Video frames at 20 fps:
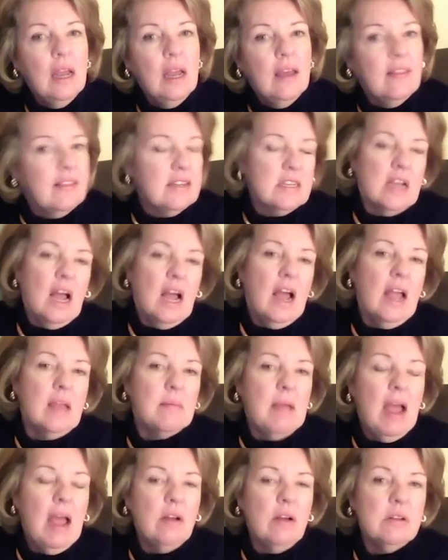the time?
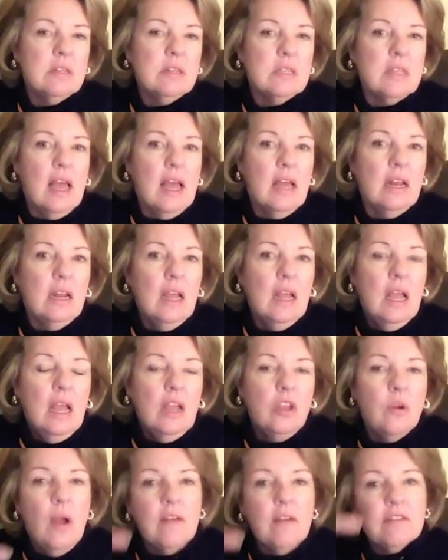How does that,
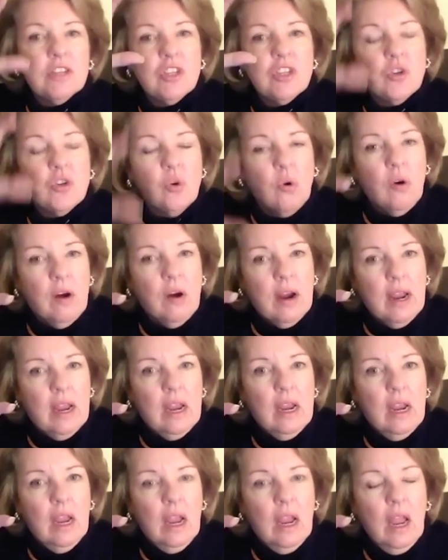you have a
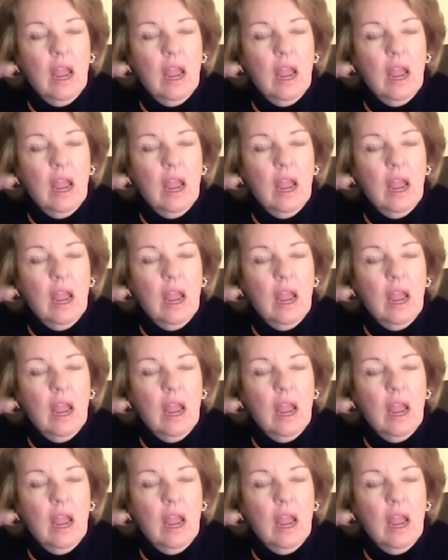story,